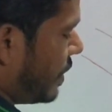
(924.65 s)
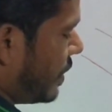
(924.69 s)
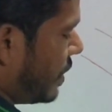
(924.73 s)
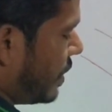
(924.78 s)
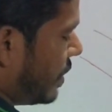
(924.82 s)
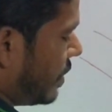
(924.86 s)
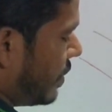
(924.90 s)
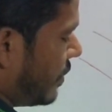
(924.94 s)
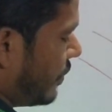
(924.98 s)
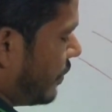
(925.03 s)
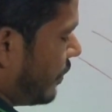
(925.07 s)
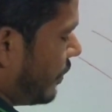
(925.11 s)

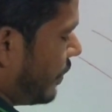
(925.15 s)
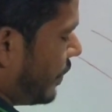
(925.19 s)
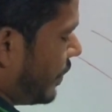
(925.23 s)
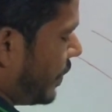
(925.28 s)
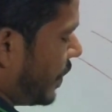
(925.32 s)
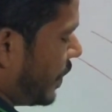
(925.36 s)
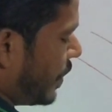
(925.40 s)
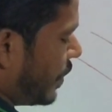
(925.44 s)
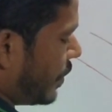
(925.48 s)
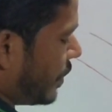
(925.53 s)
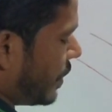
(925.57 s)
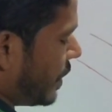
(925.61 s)
degree,
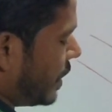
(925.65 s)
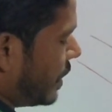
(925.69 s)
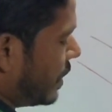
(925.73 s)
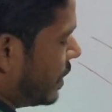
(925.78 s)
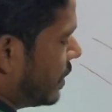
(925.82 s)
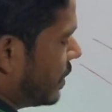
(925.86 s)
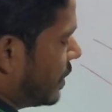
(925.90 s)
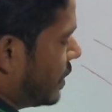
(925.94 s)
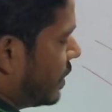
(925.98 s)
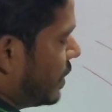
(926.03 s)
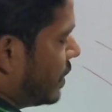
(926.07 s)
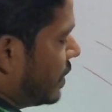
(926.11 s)
okay,
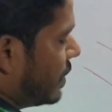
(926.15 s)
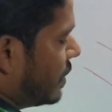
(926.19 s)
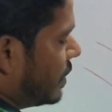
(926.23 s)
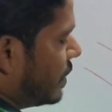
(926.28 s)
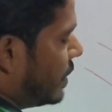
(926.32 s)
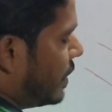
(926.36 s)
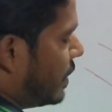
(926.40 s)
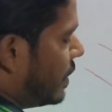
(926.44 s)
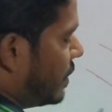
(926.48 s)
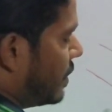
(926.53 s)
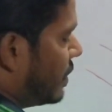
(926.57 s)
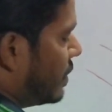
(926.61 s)

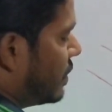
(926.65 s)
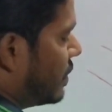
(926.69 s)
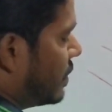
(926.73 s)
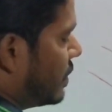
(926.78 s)
then